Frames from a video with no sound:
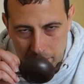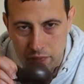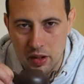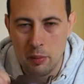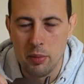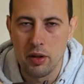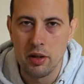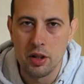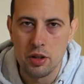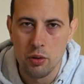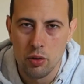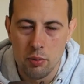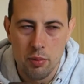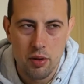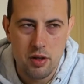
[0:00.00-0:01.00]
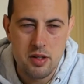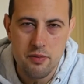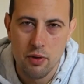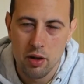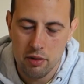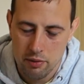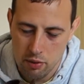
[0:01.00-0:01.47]
But the short bursts
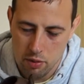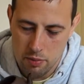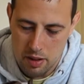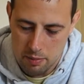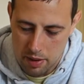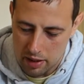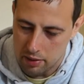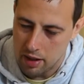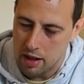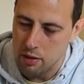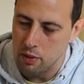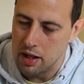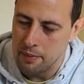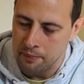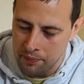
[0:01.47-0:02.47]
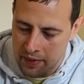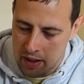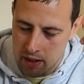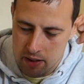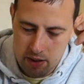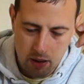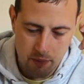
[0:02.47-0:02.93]
work for me better anyway.
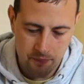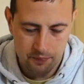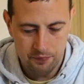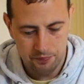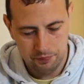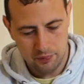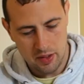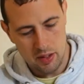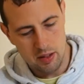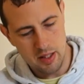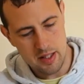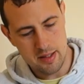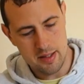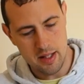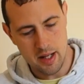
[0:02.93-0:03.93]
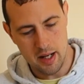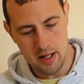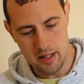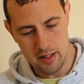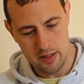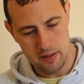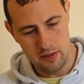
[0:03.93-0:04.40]
So let's see,
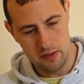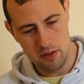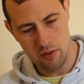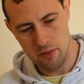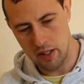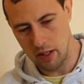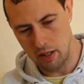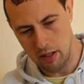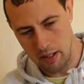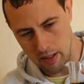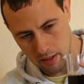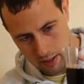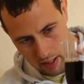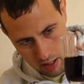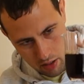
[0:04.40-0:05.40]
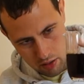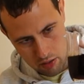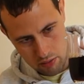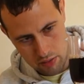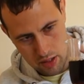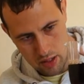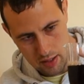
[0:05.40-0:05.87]
zoom in again. Oh
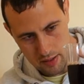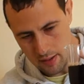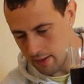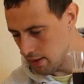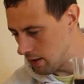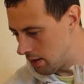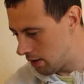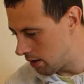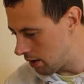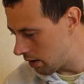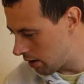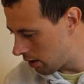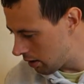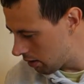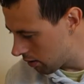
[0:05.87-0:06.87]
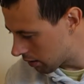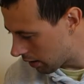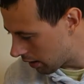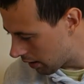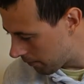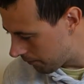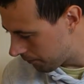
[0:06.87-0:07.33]
Jesus. Okay.